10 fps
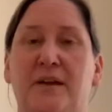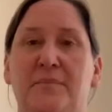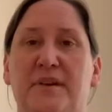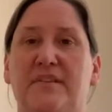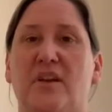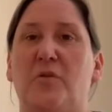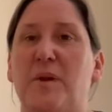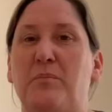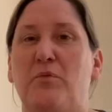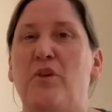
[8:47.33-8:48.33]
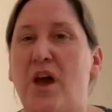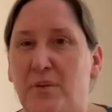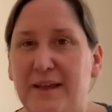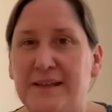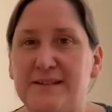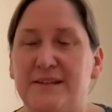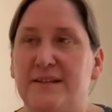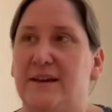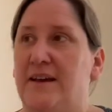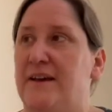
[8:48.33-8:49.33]
because a lot of people know it.
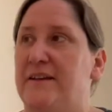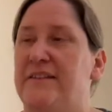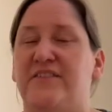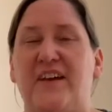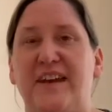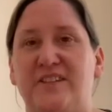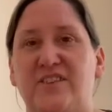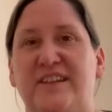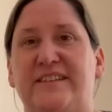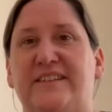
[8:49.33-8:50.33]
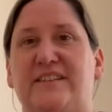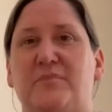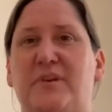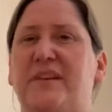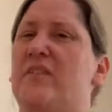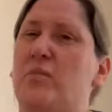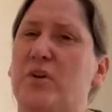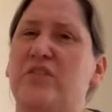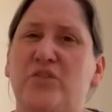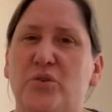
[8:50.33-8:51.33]
It's fairly gentle, but the
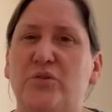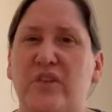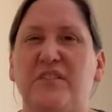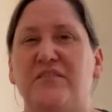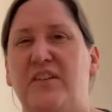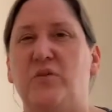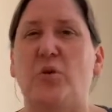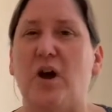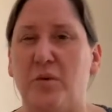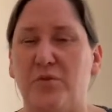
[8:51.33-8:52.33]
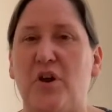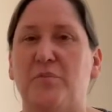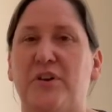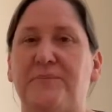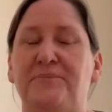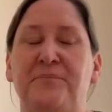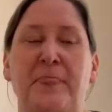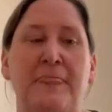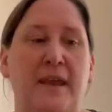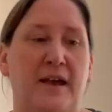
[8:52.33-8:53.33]
words also feel quite appropriate.
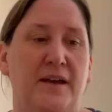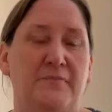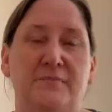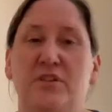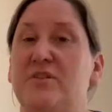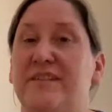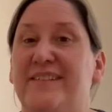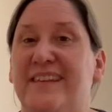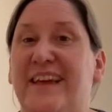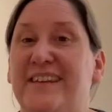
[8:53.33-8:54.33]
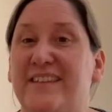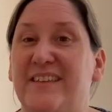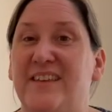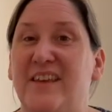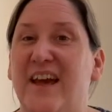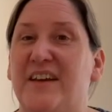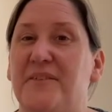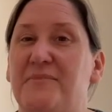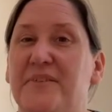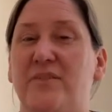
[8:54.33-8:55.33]
You can sing anything you like.
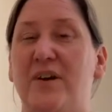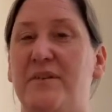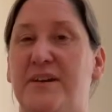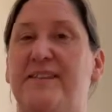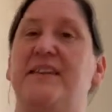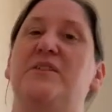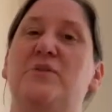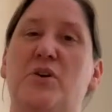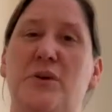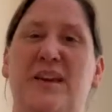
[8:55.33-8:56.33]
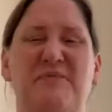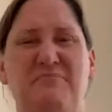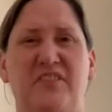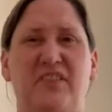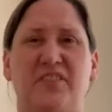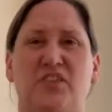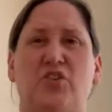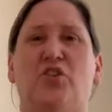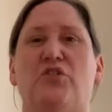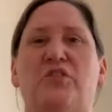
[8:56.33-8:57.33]
So I'm going to sing you a quick verse and a
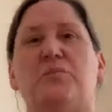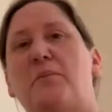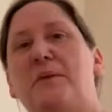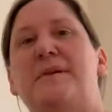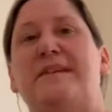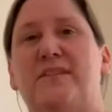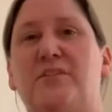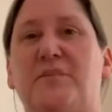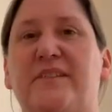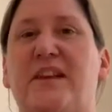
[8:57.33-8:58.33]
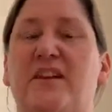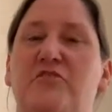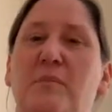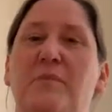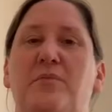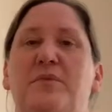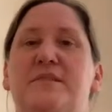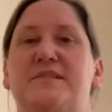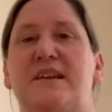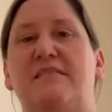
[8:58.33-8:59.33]
chorus, probably mixed up because I don't remember
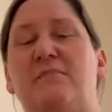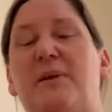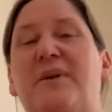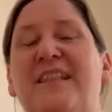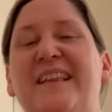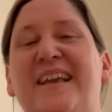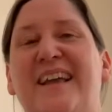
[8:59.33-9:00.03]
words terribly well.